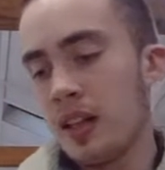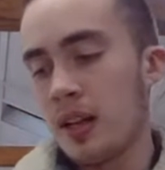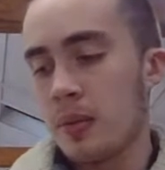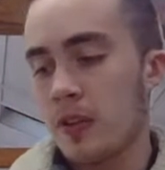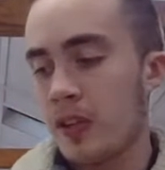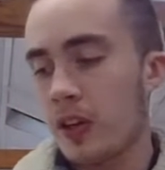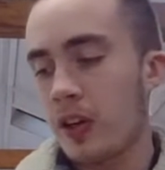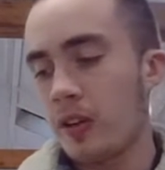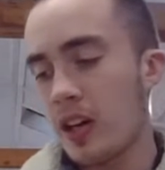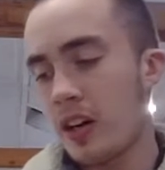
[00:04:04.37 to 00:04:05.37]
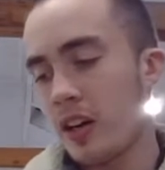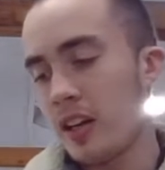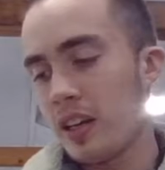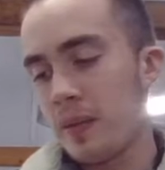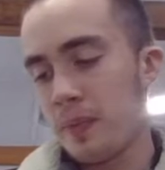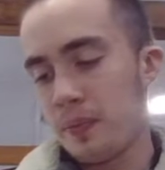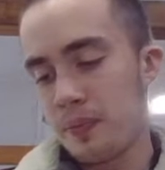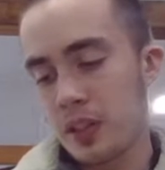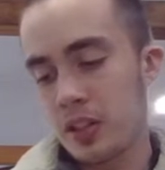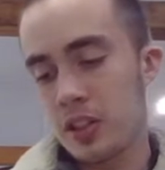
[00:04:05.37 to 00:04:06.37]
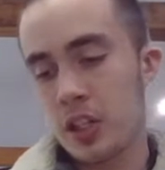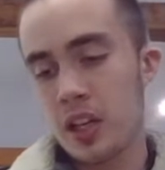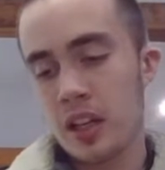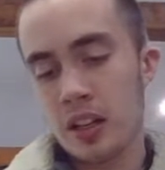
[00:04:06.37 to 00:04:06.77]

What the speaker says: But if you go right on in, you can check